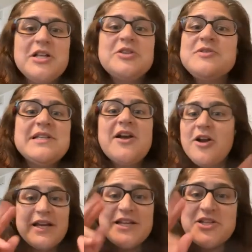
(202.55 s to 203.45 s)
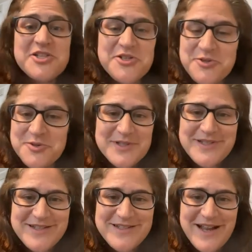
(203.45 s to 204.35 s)
Losing our issues
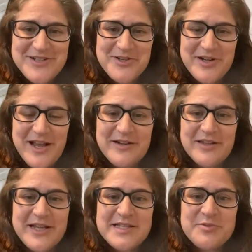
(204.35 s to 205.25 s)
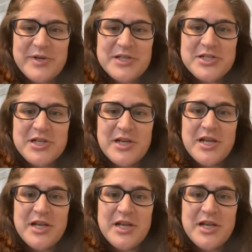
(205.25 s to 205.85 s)
is not turning on a light switch.